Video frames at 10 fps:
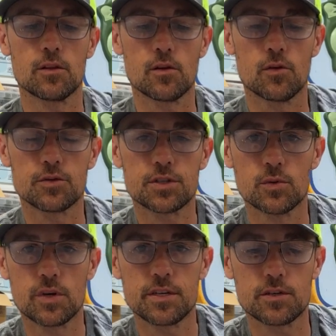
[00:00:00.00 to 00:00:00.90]
little
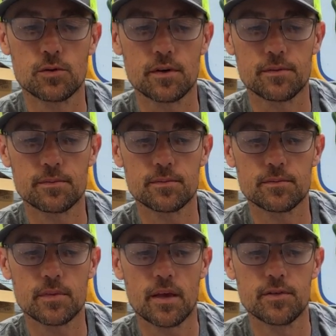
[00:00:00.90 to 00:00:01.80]
shorty short,
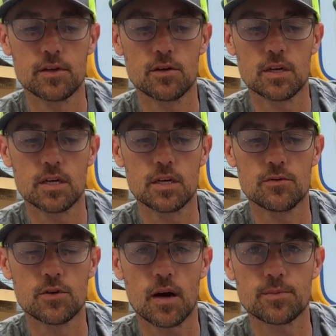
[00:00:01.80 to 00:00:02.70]
heavy duty
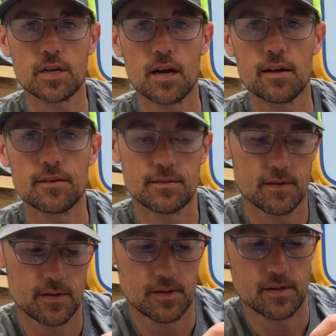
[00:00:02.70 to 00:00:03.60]
drop shot,
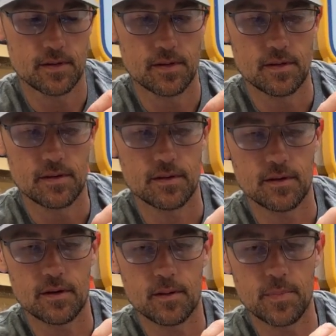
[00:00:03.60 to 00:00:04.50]

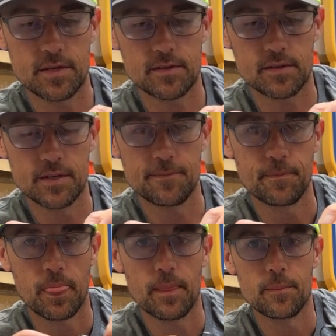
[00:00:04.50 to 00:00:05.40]
basically.
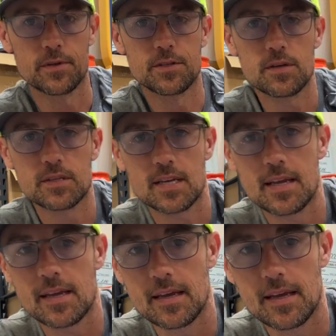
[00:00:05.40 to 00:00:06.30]
But you can
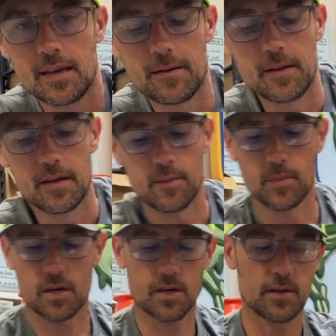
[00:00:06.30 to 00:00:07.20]
take in,
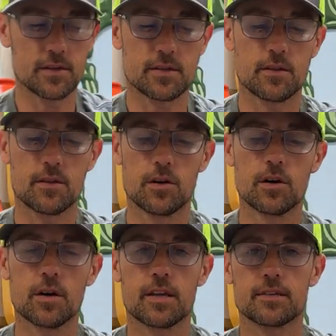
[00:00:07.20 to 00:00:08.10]
because the
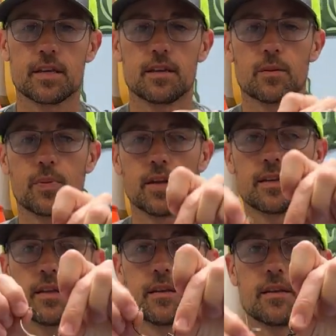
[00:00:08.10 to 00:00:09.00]
hook is
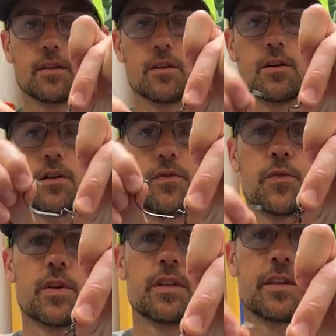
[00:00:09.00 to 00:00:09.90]
independent, the hook
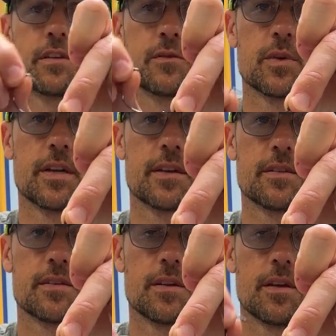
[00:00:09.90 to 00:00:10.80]
freely
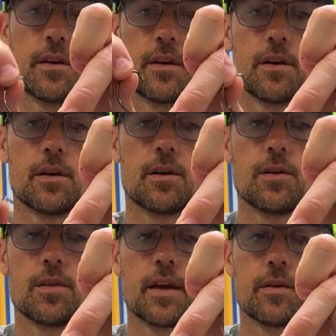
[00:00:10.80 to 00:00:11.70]
swings
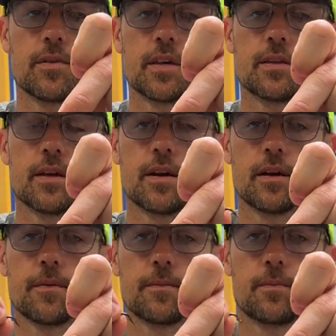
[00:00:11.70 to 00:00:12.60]
on that rig there.